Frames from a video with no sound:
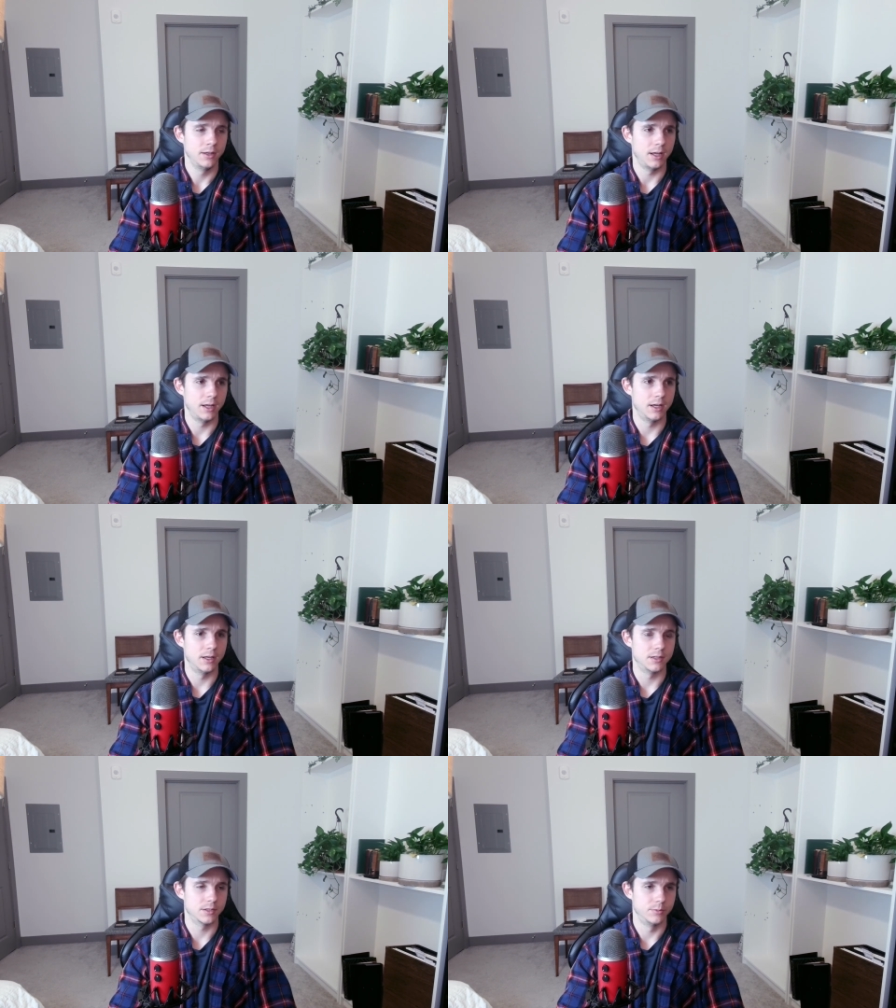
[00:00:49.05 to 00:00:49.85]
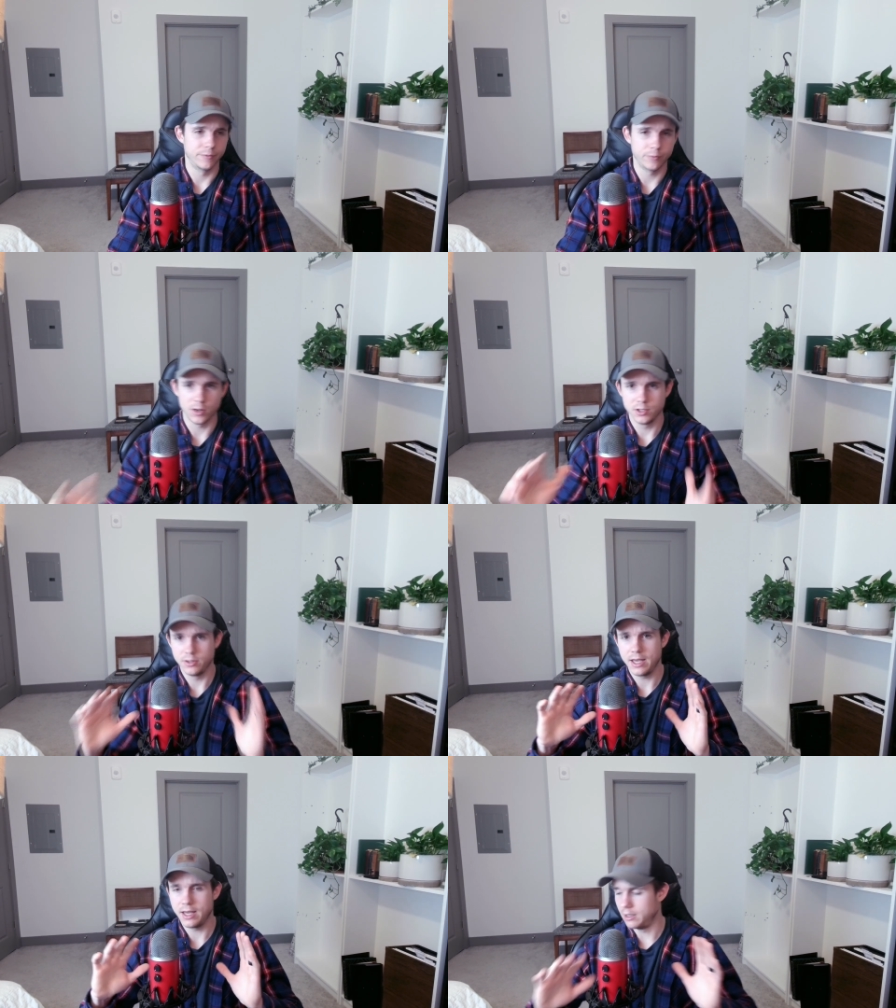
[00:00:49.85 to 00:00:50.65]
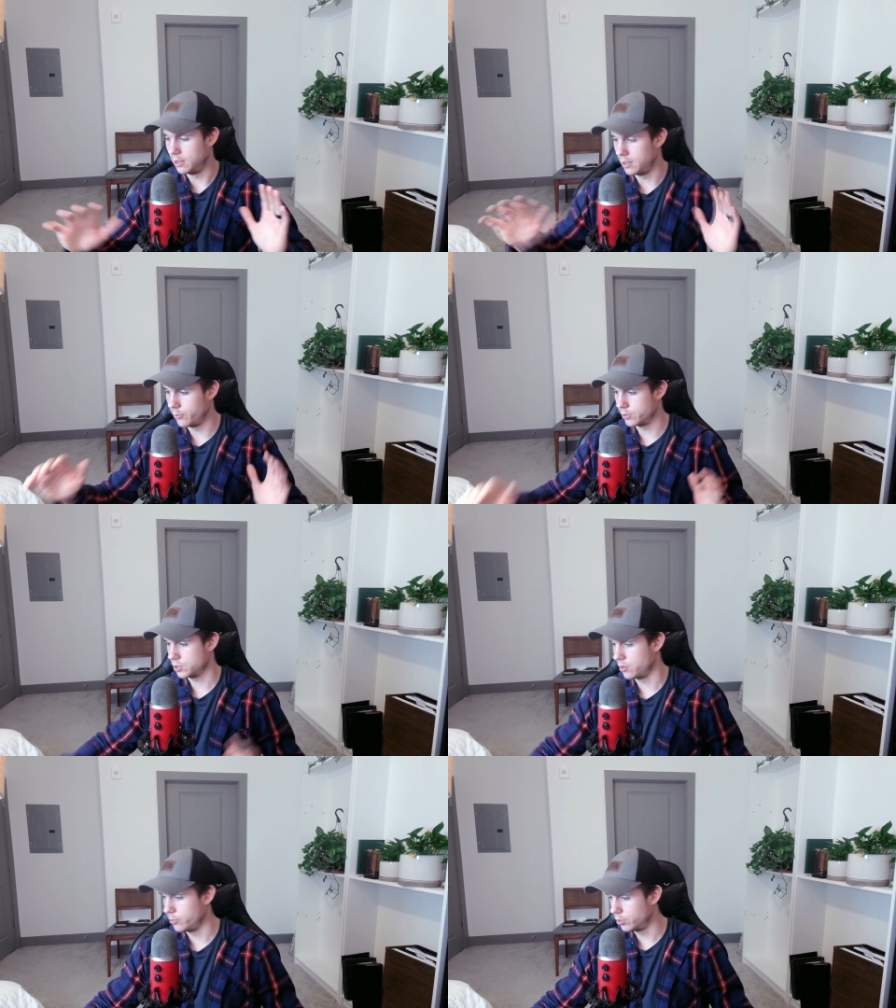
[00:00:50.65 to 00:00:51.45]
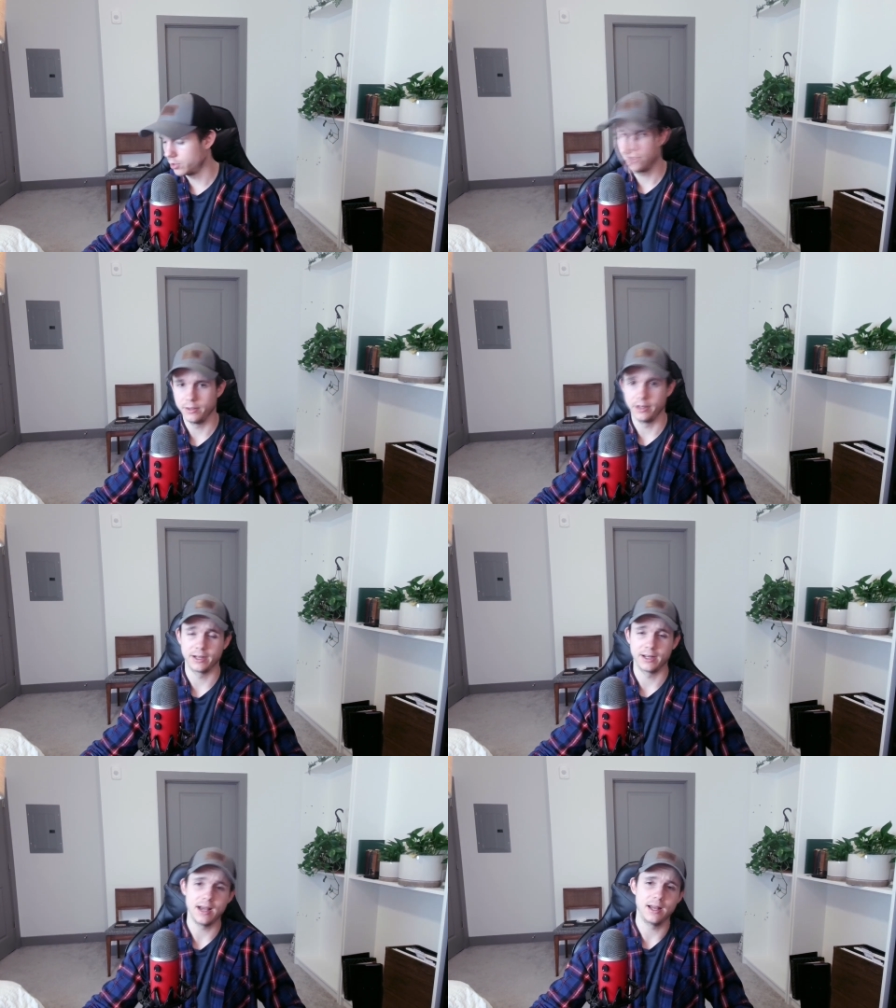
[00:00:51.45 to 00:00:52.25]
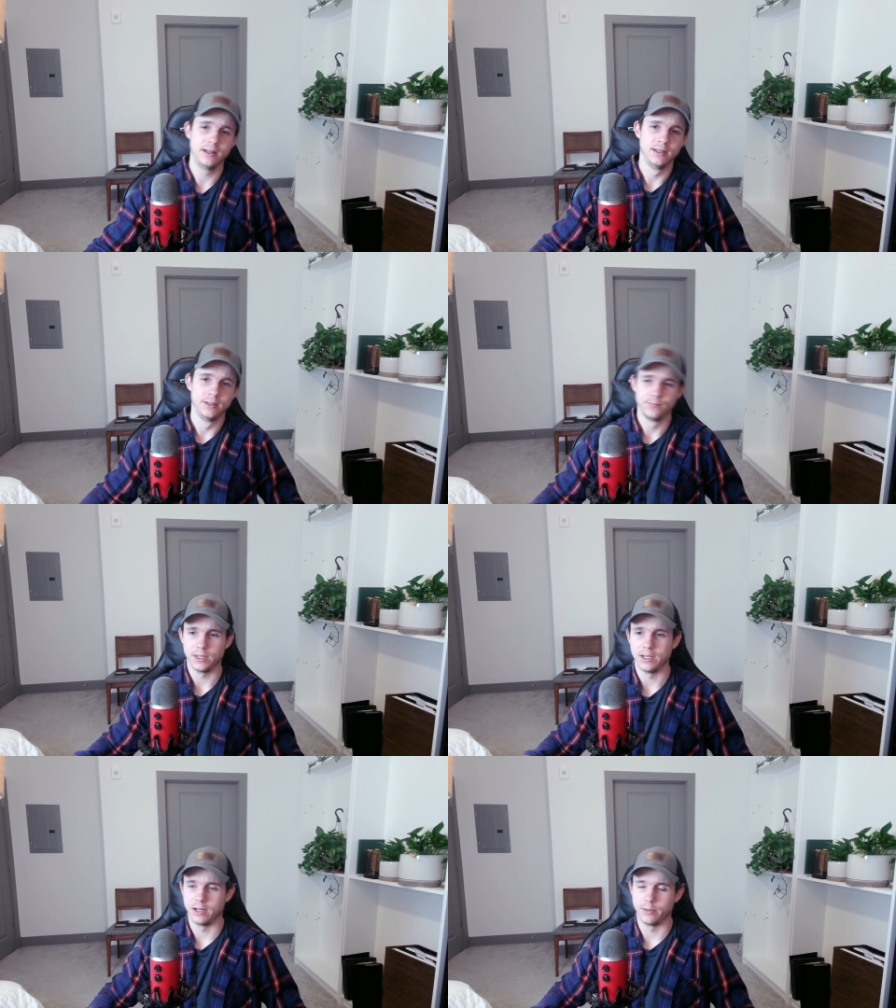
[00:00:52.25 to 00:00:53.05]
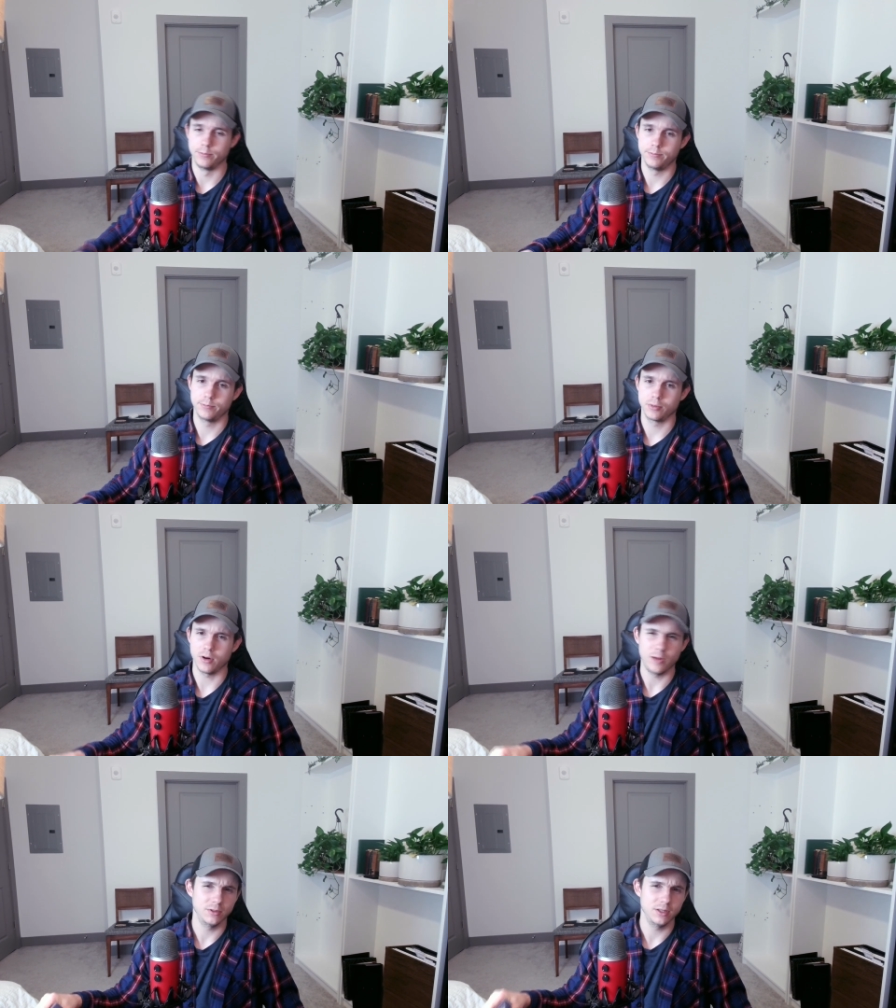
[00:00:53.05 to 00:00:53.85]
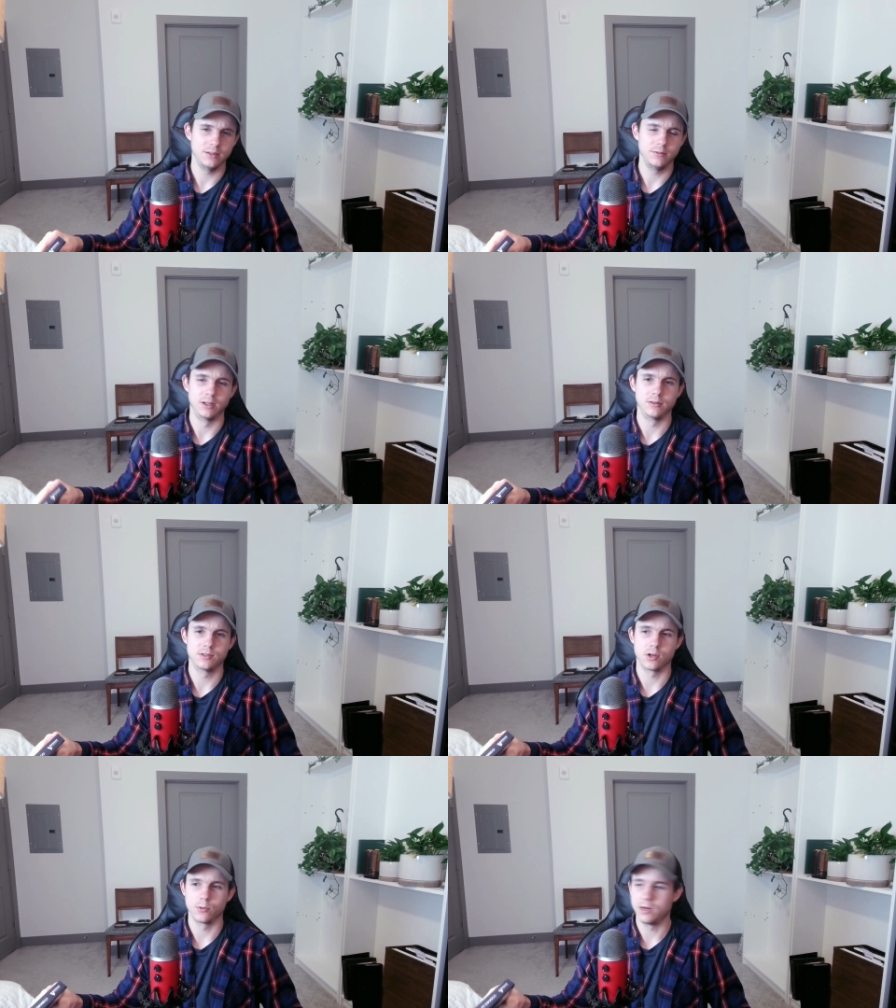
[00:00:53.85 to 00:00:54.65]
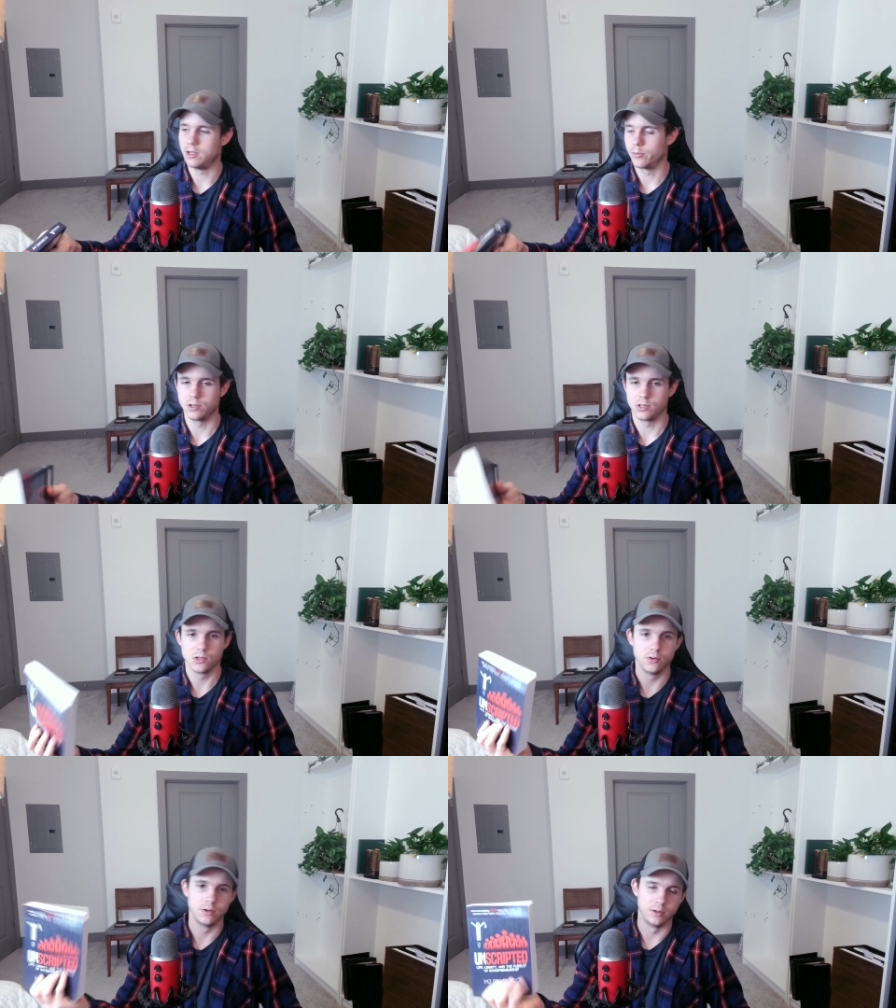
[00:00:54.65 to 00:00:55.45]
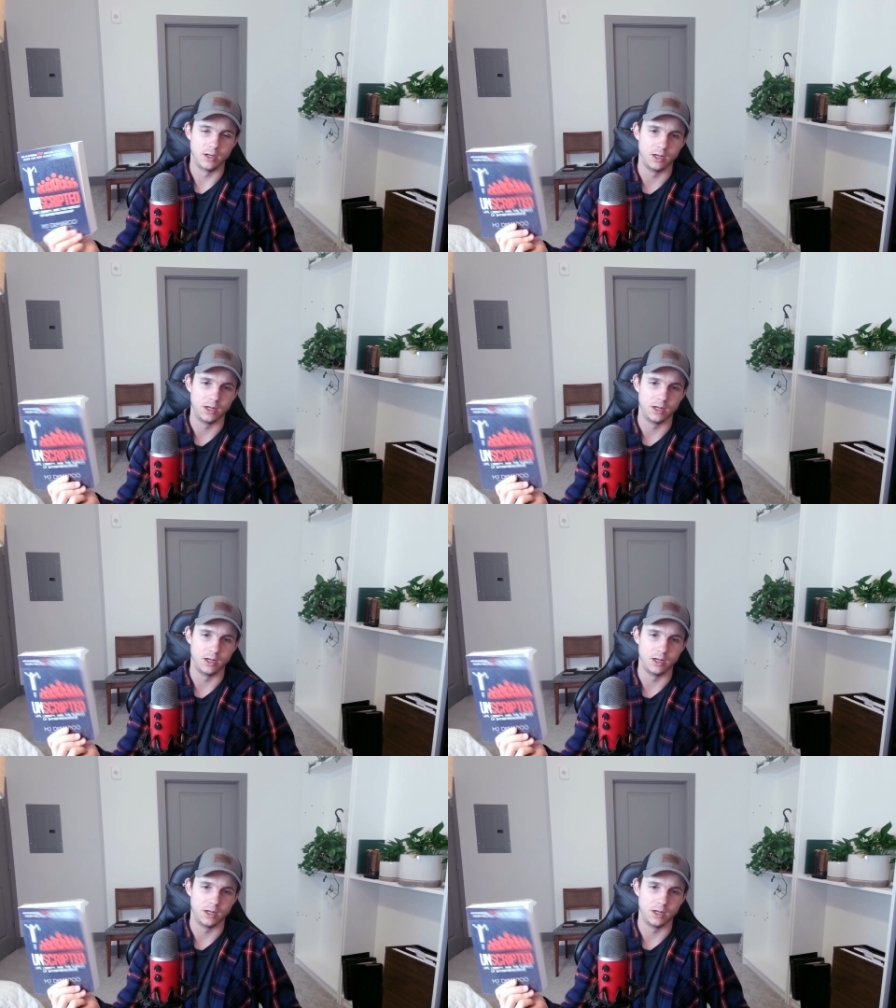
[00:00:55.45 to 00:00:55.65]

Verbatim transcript: And before I do that, I want to show you a book that I got, and I'm probably going to start reading it pretty soon.